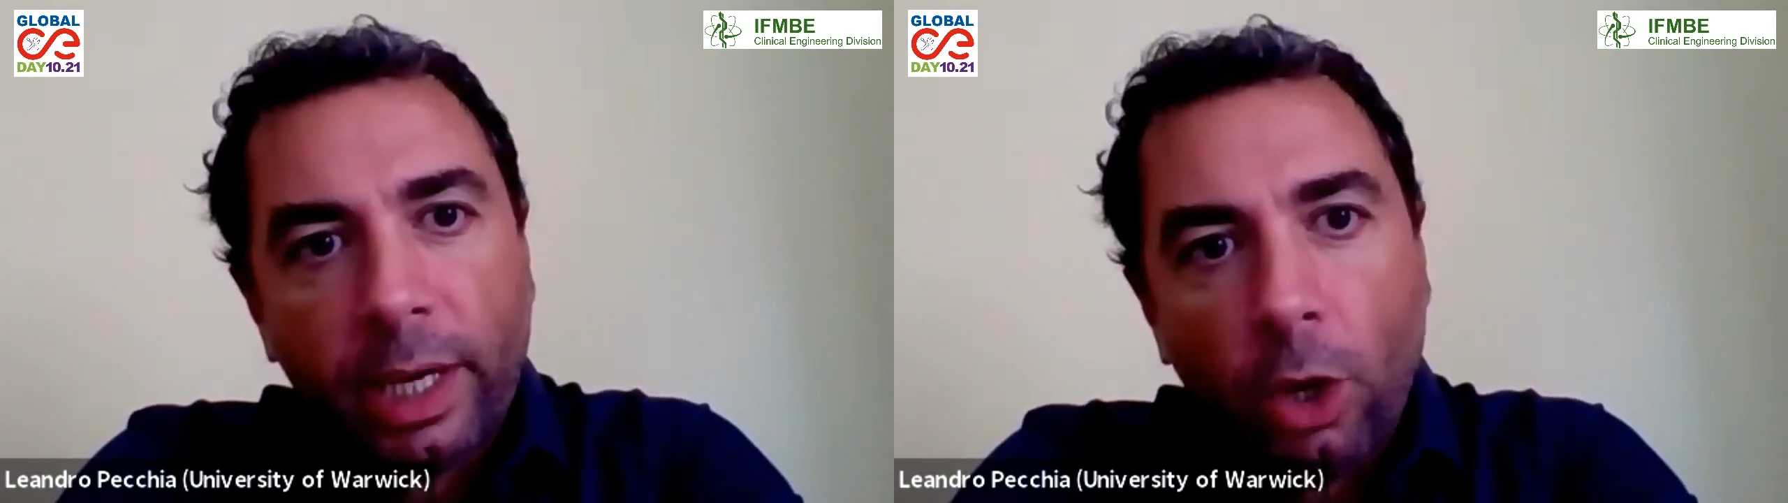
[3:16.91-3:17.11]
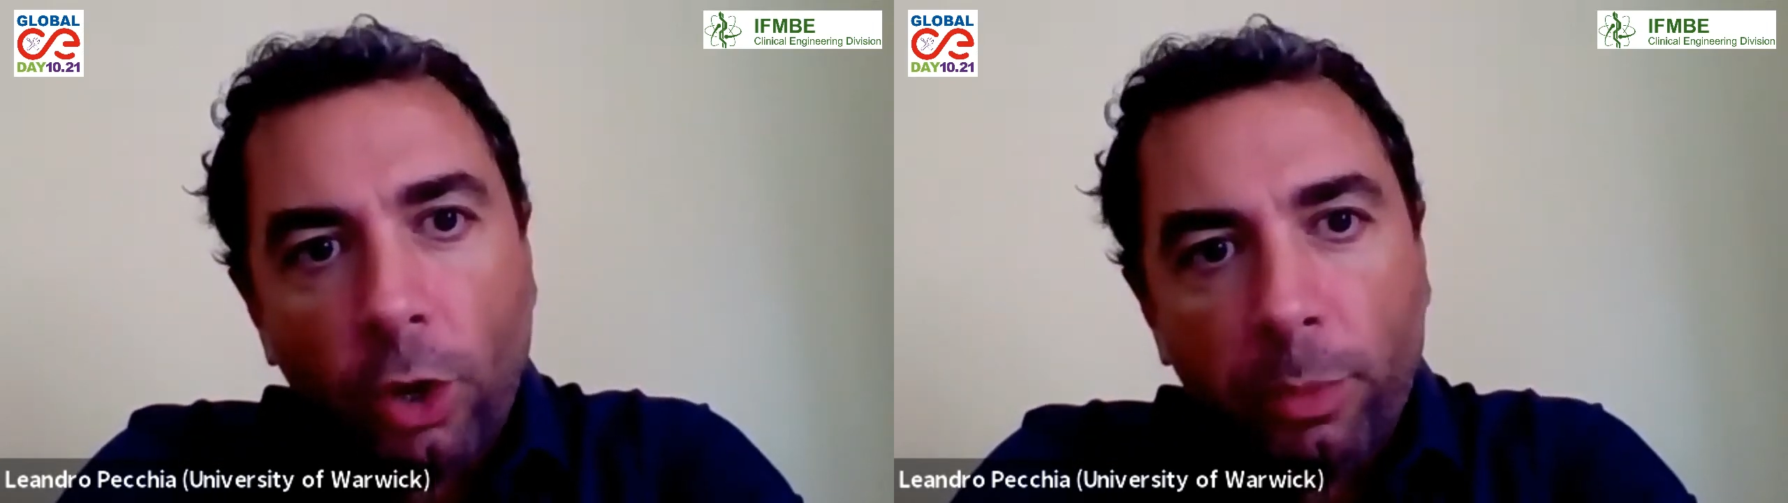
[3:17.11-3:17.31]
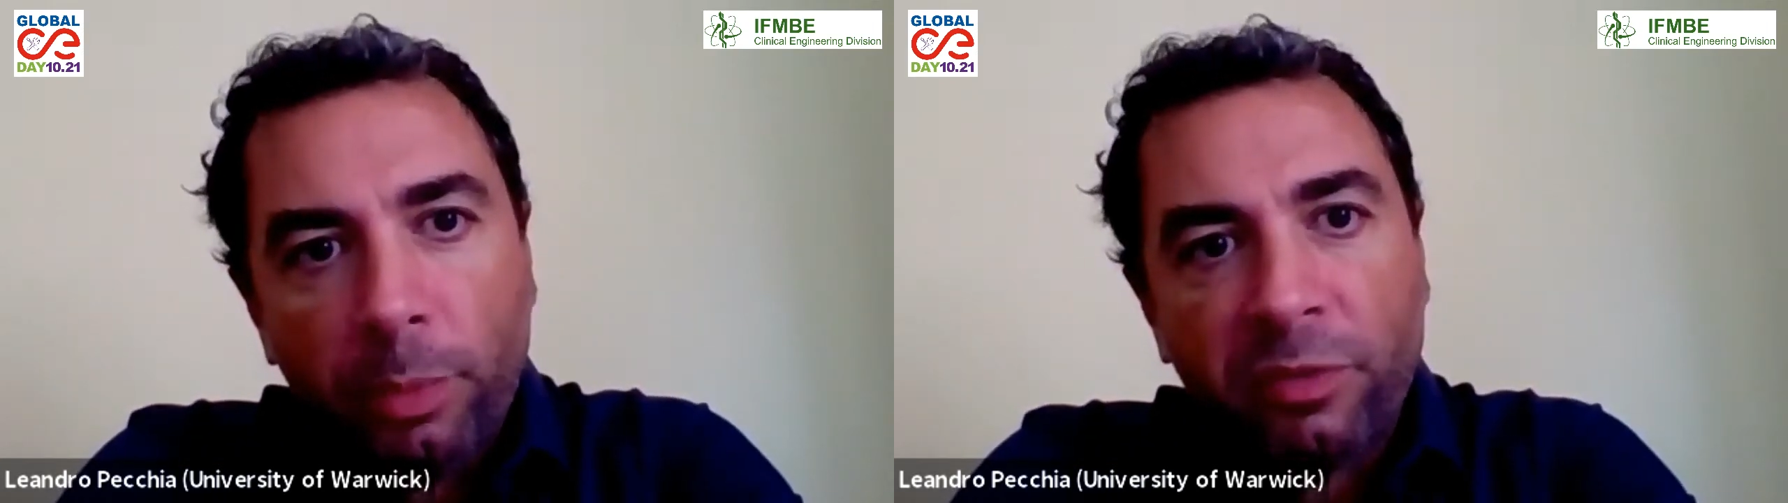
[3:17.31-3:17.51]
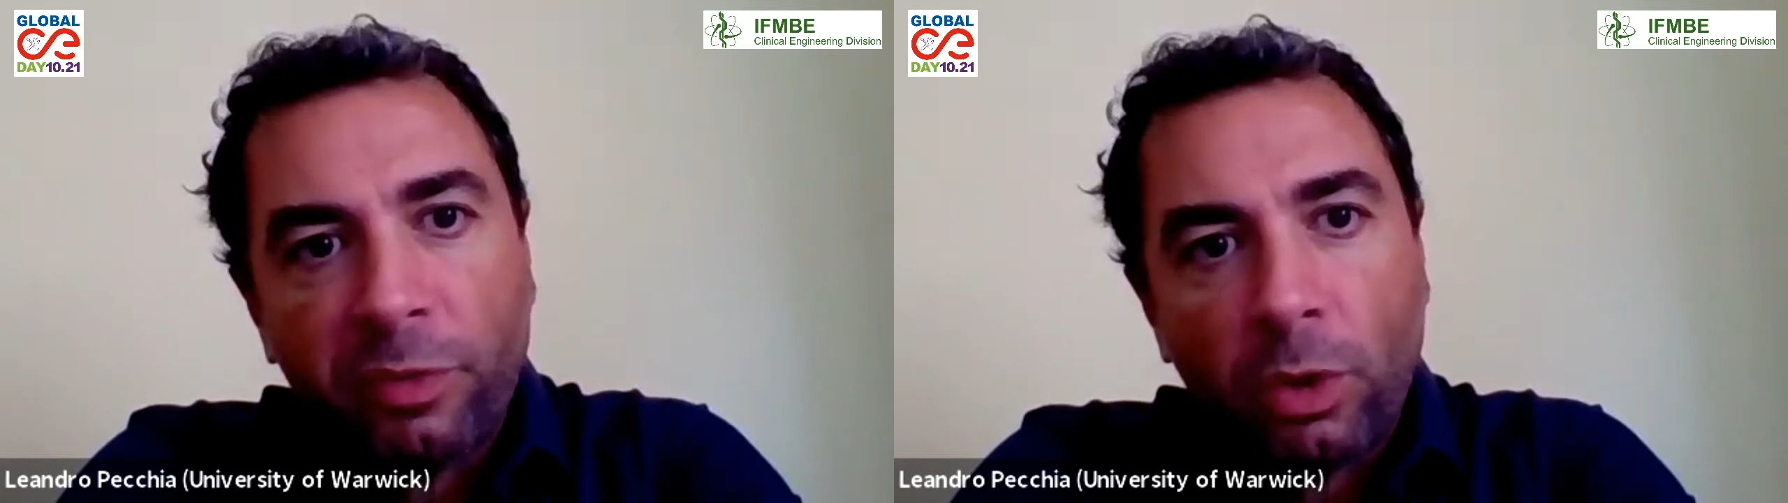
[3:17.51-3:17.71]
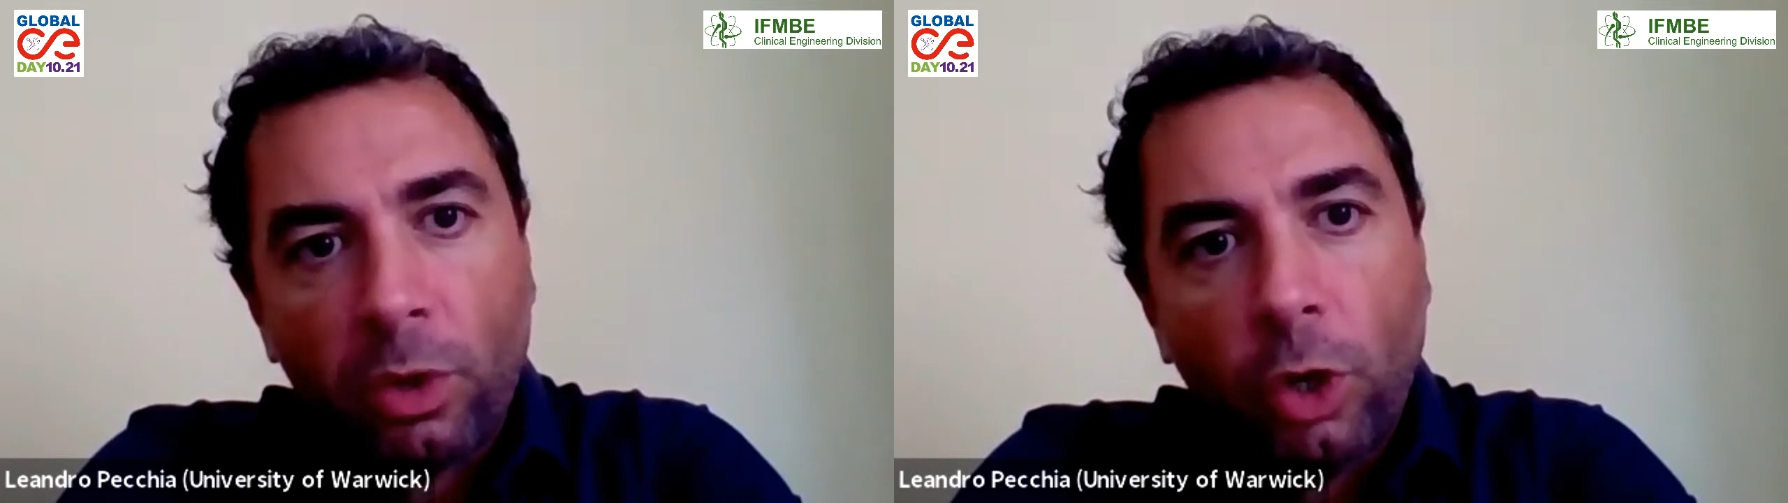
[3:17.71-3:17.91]
economy
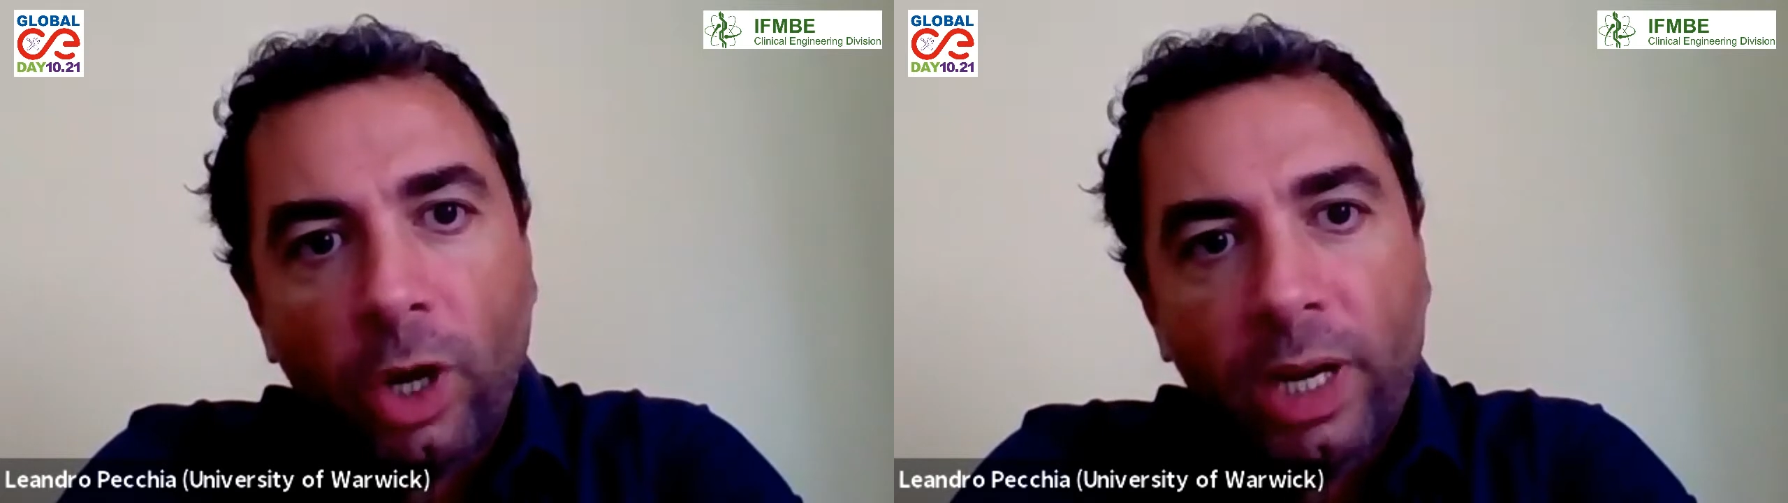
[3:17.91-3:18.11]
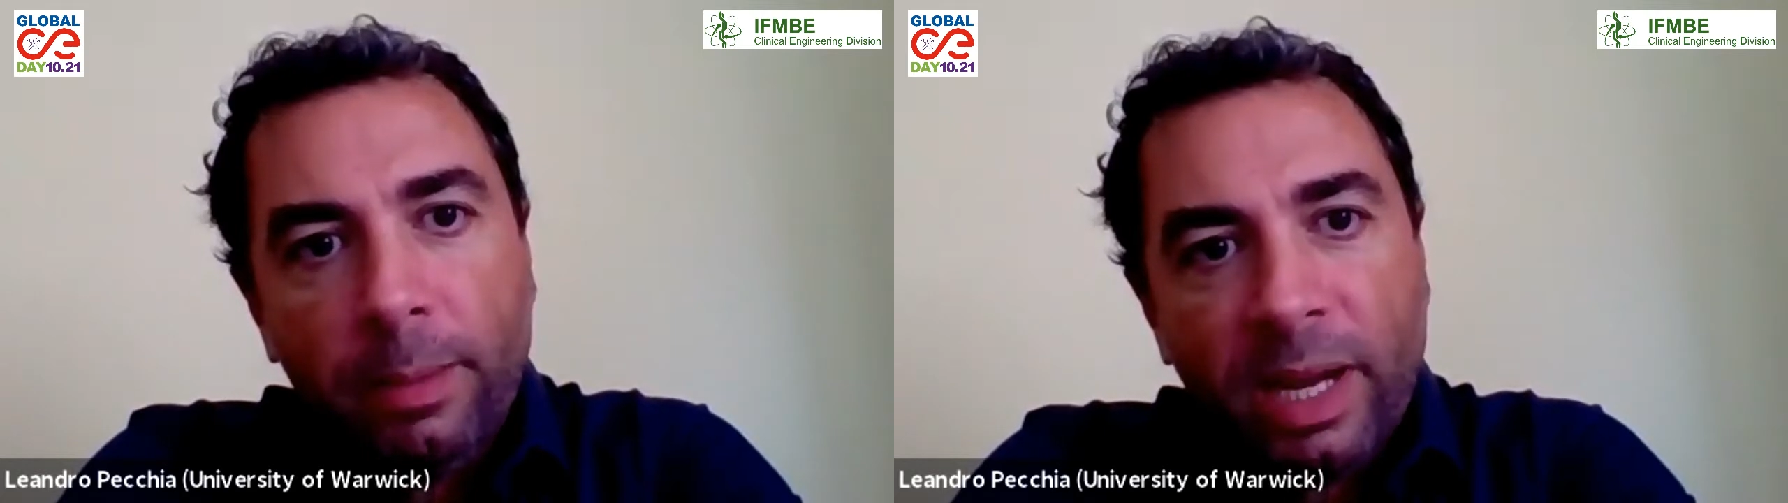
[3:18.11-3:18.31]
for locally